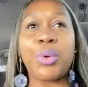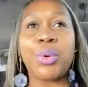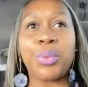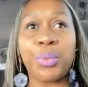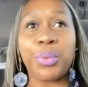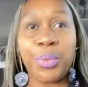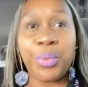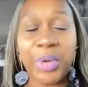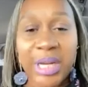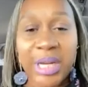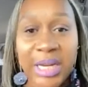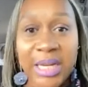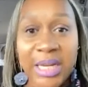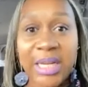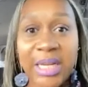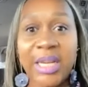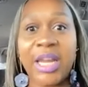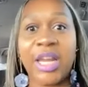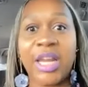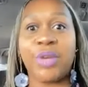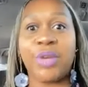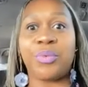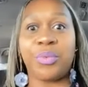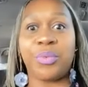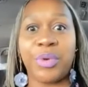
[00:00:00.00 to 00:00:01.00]
read
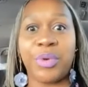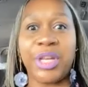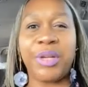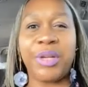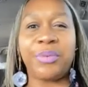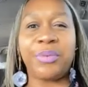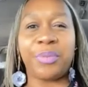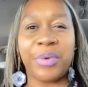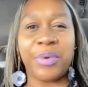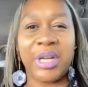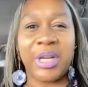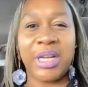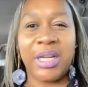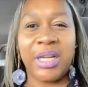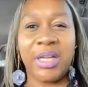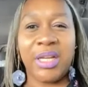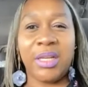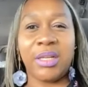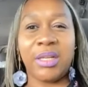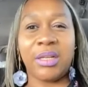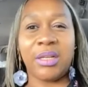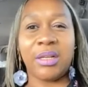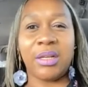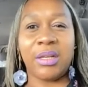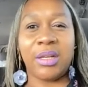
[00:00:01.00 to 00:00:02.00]
and
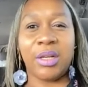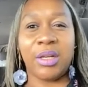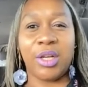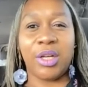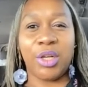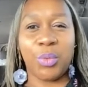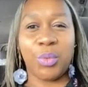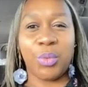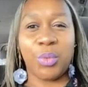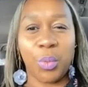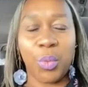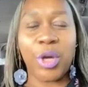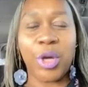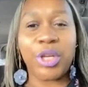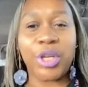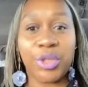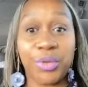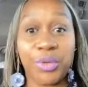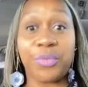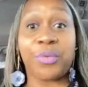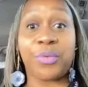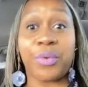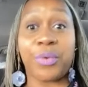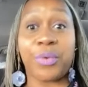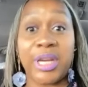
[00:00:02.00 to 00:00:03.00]
reread what
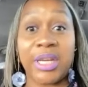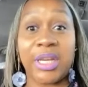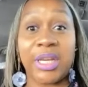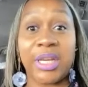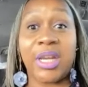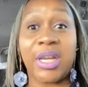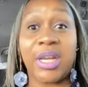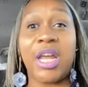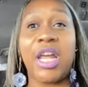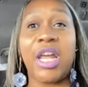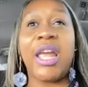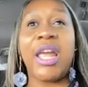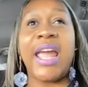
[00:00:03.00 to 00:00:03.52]
you've written.